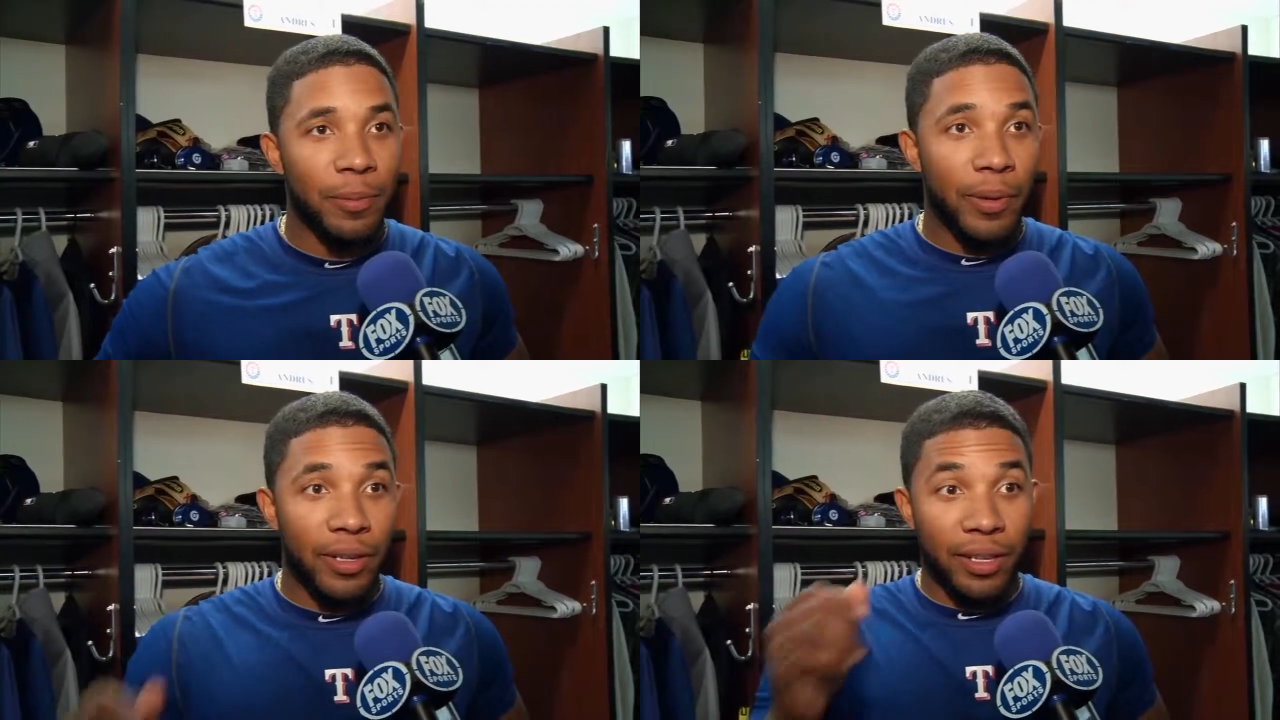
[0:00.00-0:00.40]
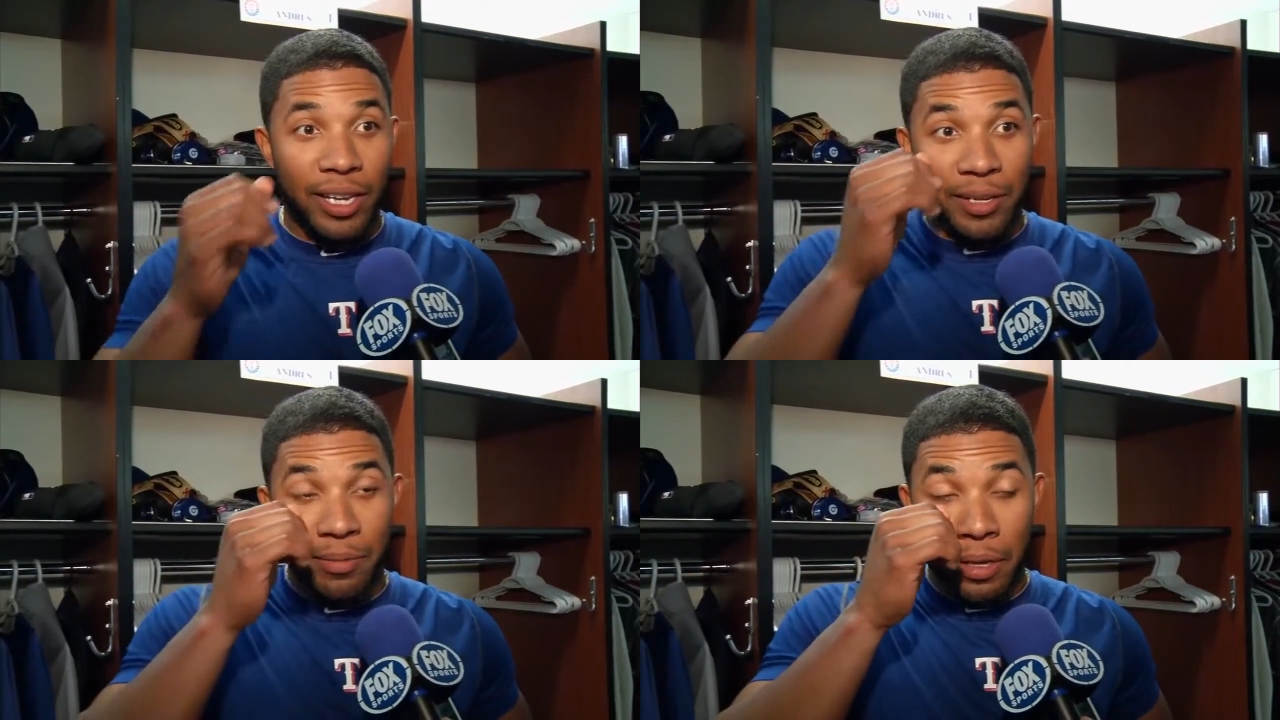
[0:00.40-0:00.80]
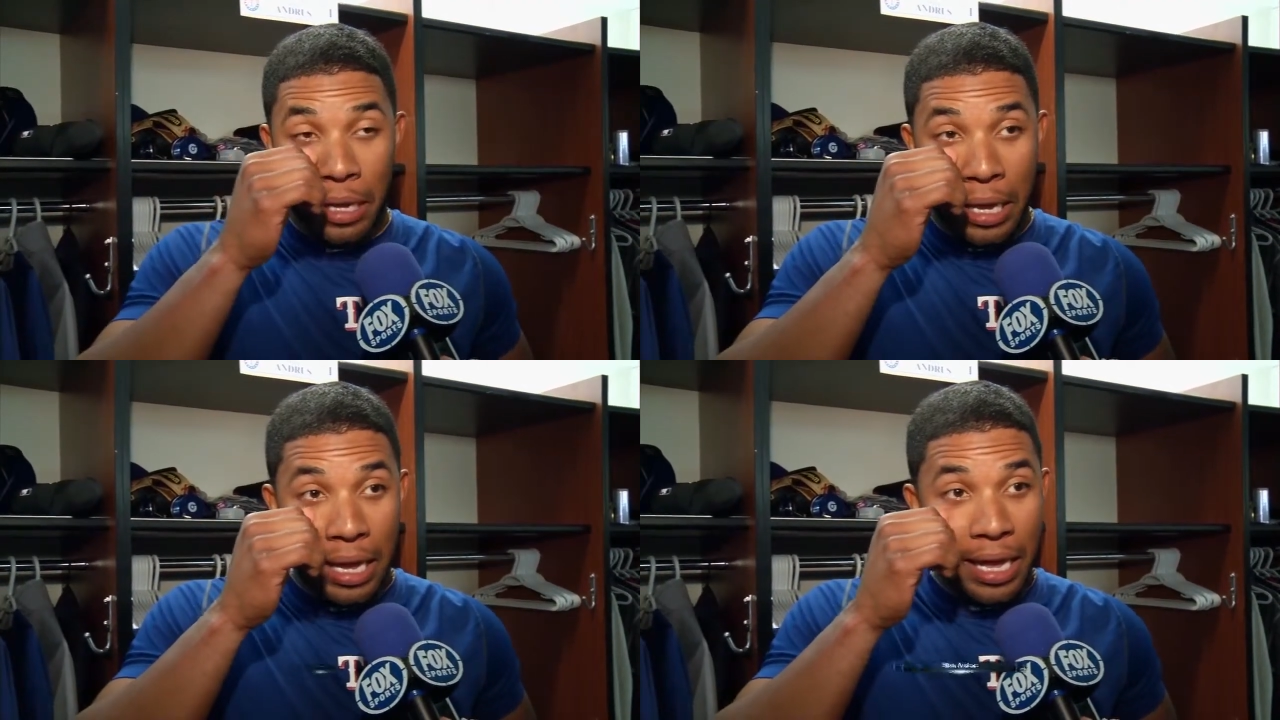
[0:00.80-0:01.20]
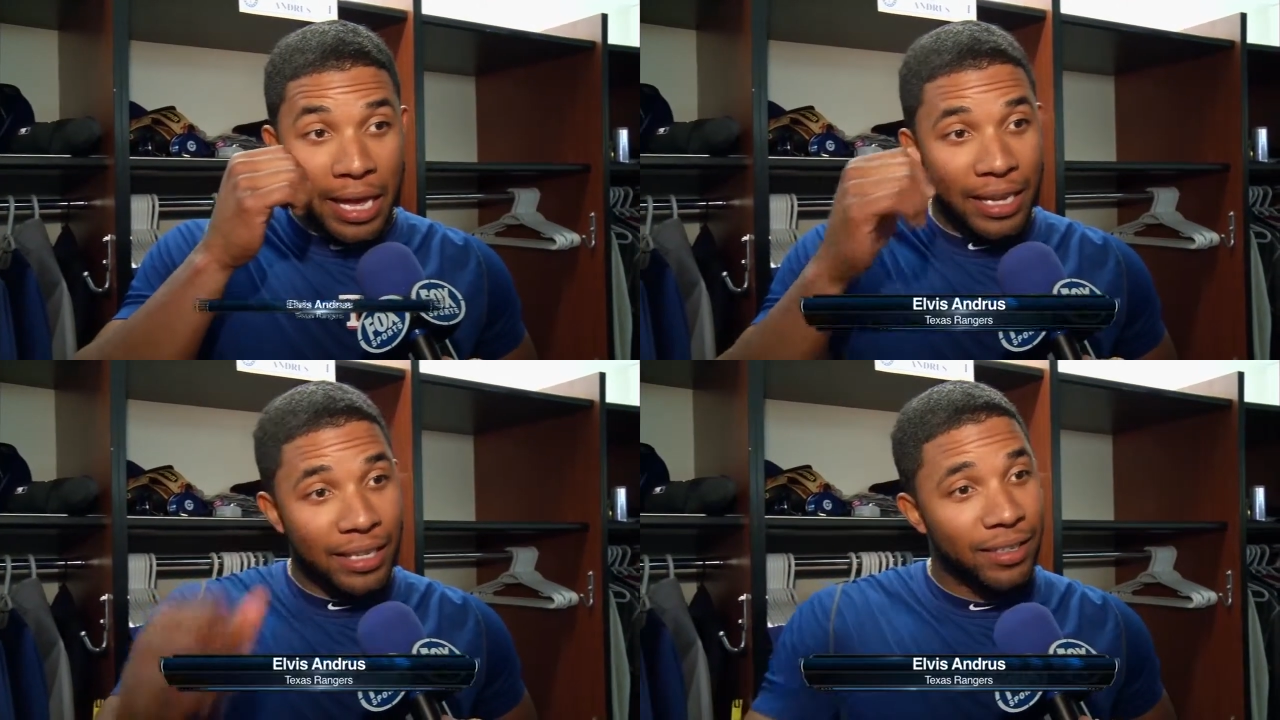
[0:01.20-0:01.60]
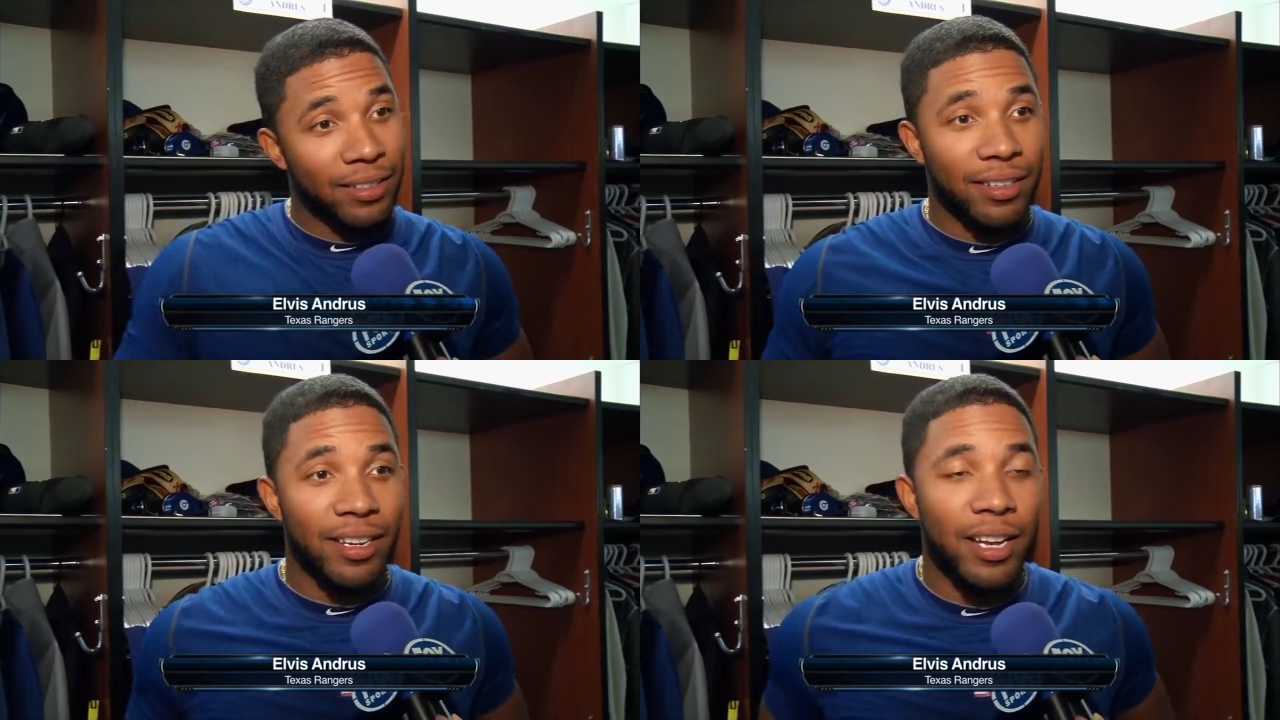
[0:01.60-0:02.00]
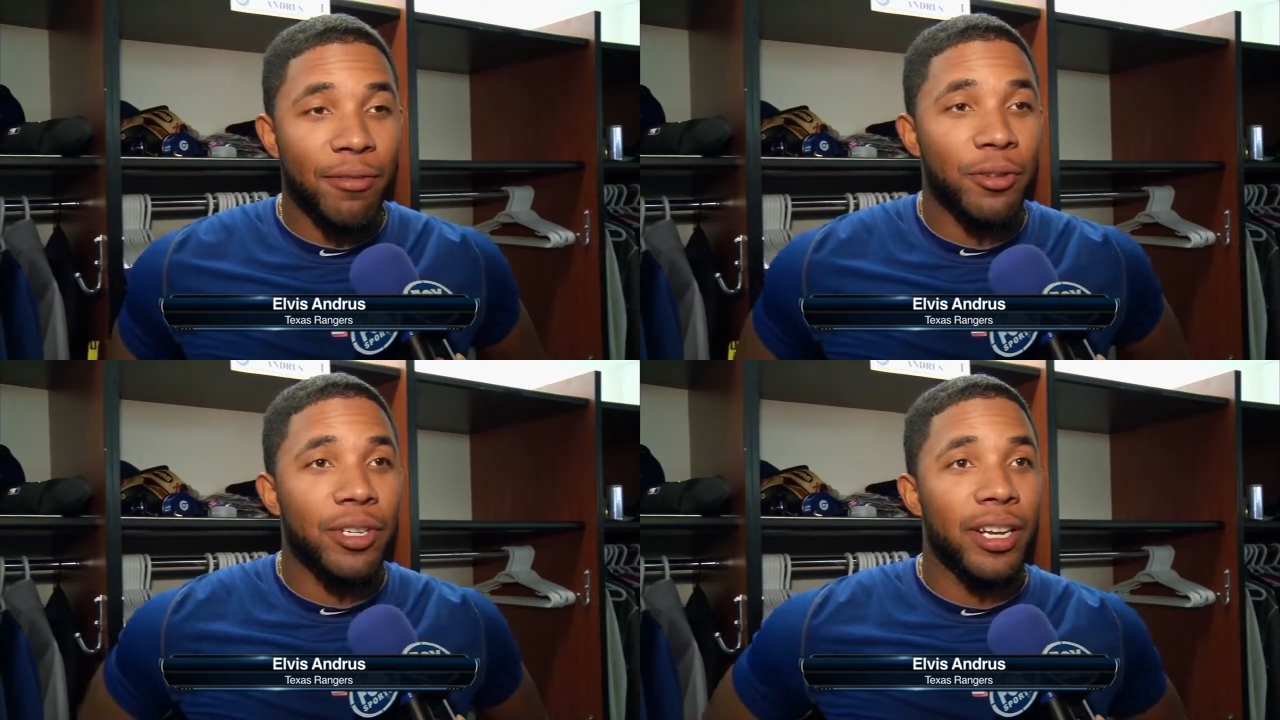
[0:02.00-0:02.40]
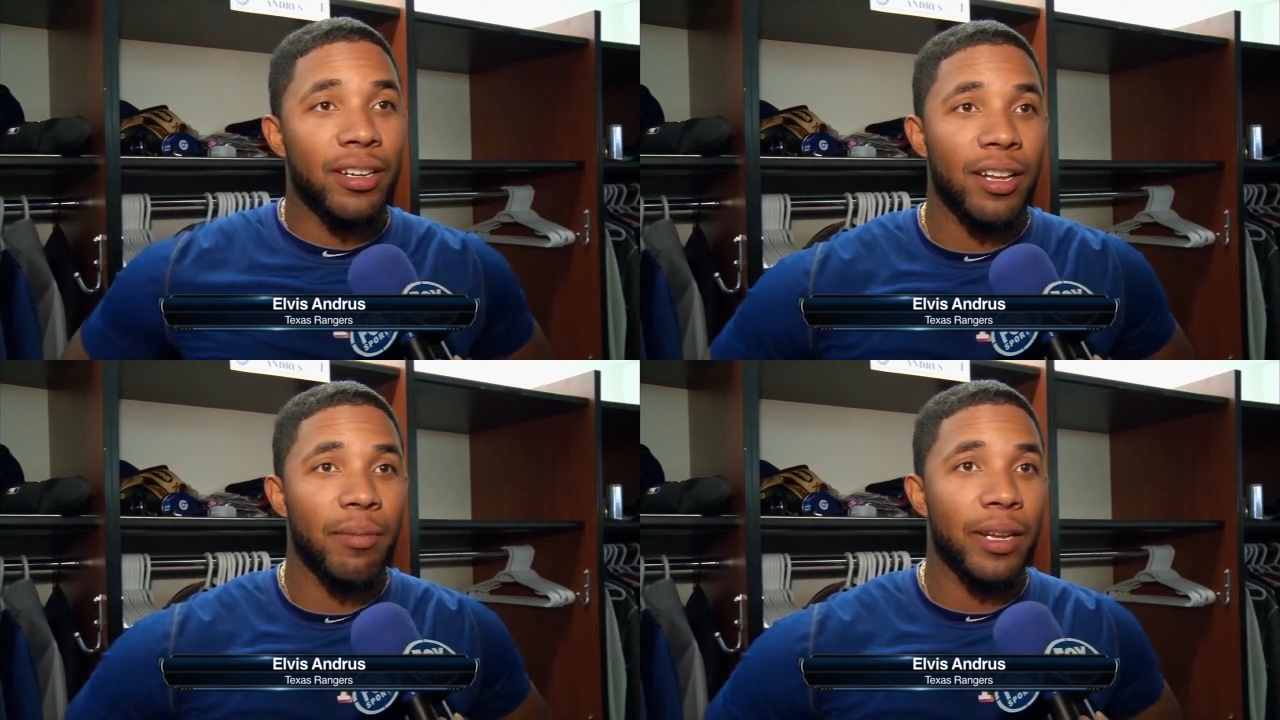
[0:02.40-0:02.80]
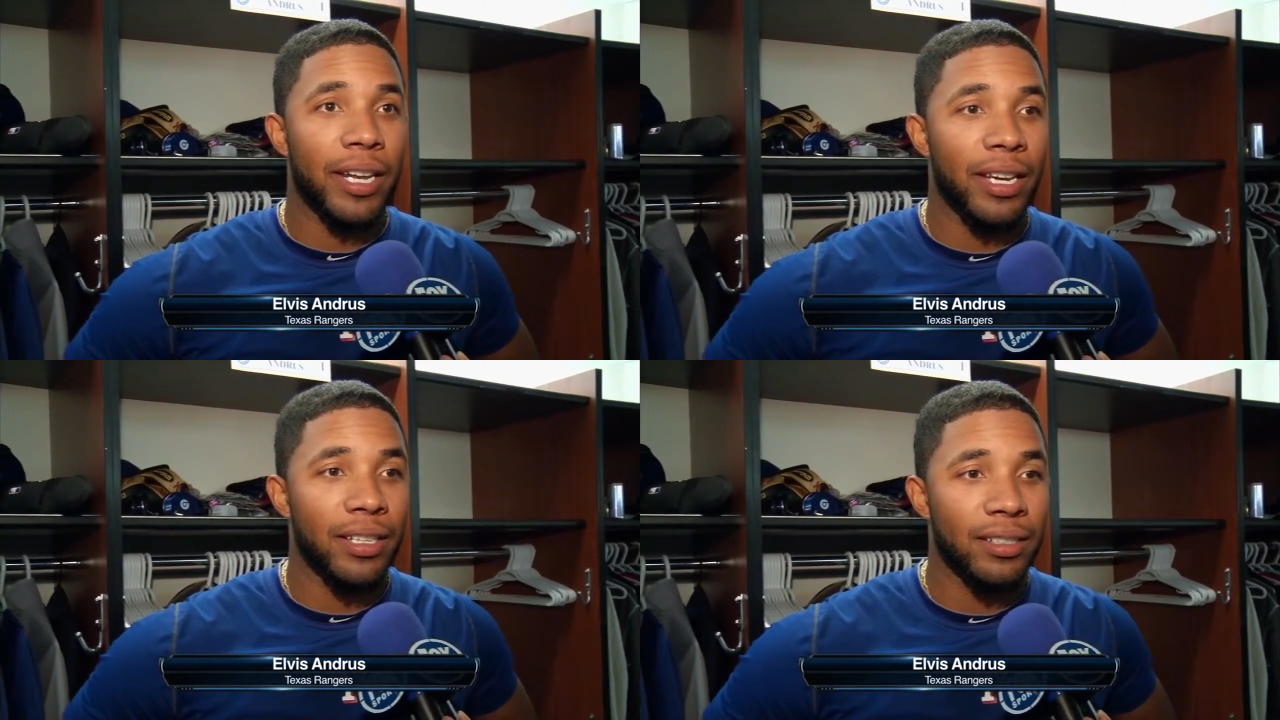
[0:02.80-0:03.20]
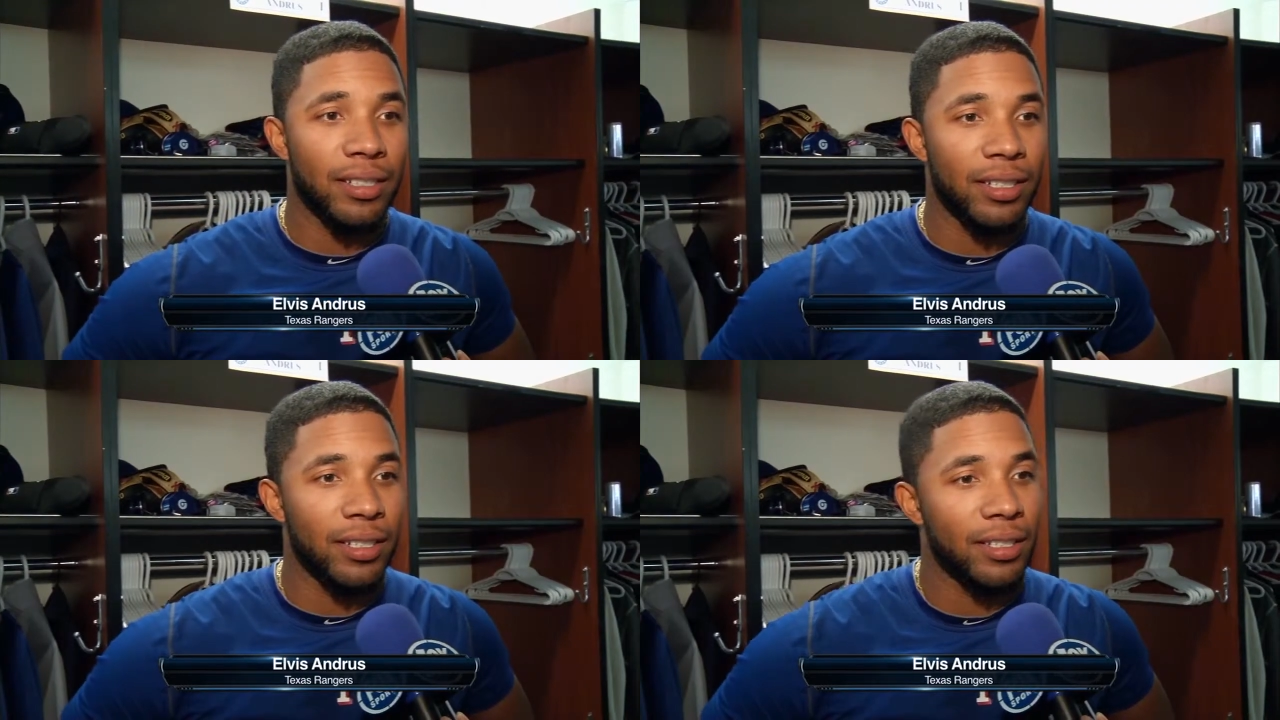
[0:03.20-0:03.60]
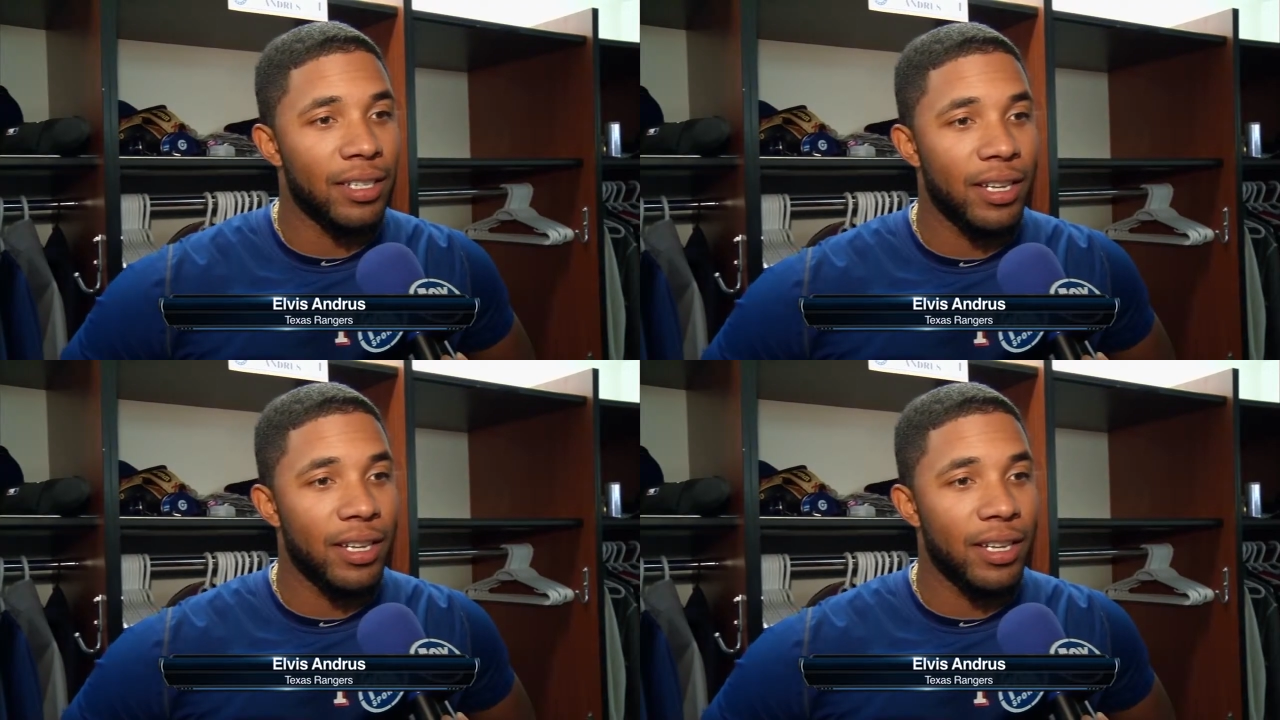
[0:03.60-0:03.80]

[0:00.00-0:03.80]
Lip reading: it's part of the game. Going to have a good day, going to have bad days, and,